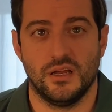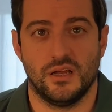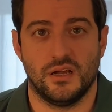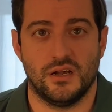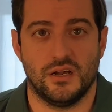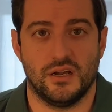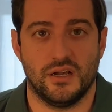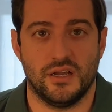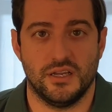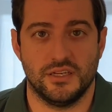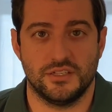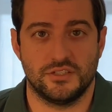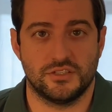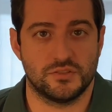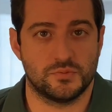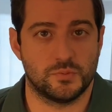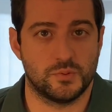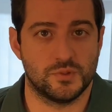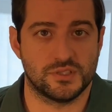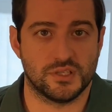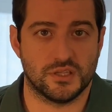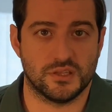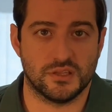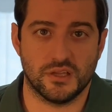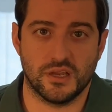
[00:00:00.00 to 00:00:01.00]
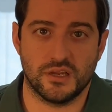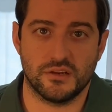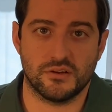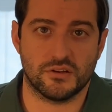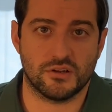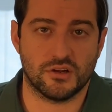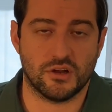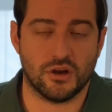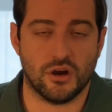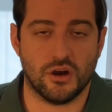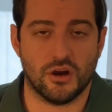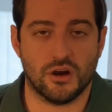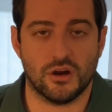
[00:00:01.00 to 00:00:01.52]
It just was a lighter
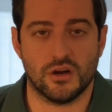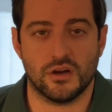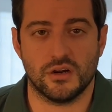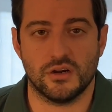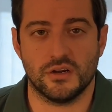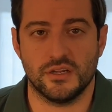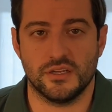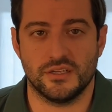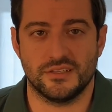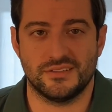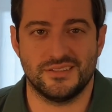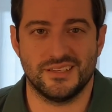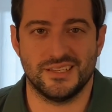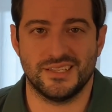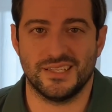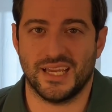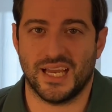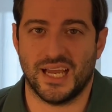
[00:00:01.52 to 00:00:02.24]
car. It